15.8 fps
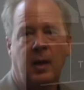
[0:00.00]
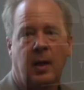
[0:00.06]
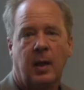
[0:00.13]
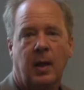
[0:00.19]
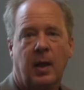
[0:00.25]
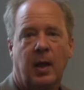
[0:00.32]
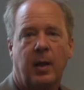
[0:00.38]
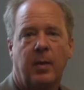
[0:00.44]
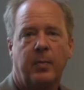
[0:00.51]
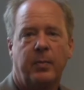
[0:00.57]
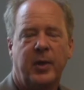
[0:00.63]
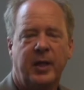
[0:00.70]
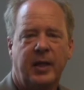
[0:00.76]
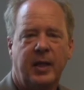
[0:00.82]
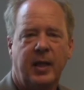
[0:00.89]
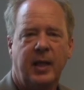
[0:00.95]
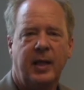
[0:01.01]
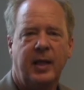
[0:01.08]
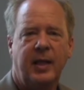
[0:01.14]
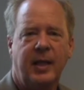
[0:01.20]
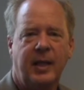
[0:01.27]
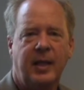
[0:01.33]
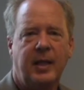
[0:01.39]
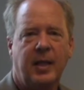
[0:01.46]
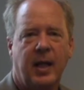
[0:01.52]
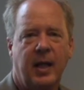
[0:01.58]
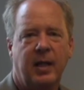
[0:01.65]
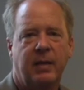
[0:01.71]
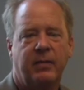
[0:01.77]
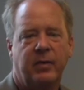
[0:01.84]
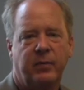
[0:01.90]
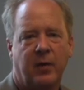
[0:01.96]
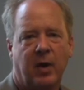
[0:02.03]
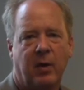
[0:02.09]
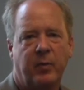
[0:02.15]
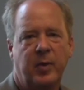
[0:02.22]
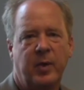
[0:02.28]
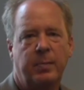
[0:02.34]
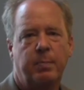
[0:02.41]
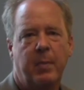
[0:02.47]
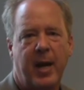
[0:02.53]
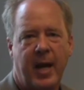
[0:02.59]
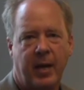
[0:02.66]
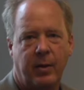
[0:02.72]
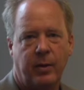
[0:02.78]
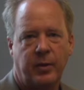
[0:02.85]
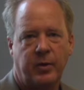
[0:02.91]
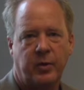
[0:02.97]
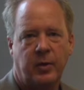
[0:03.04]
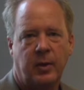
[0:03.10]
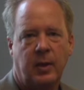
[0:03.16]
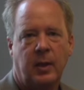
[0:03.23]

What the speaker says: But again, any kind of involvement matters.